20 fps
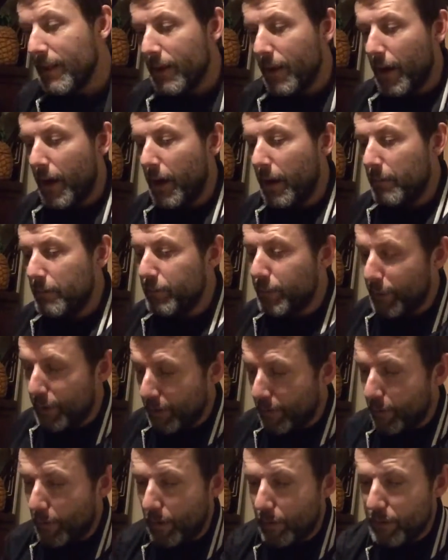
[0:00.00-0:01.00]

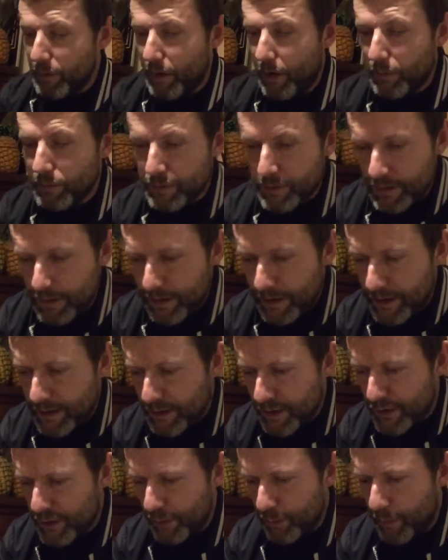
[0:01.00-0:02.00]
But I was
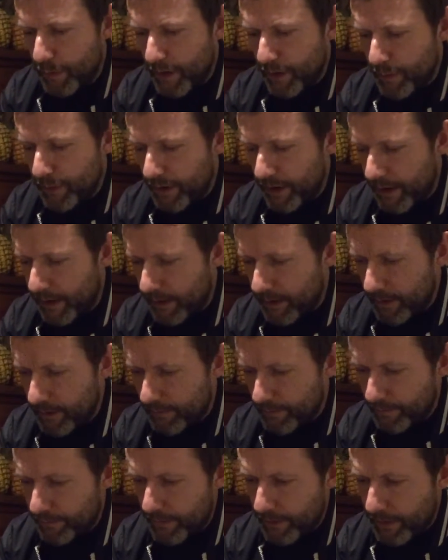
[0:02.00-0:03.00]
leading somewhere with that, and
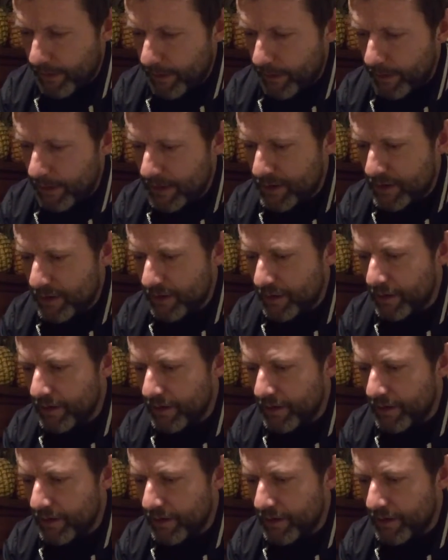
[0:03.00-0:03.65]
that's it.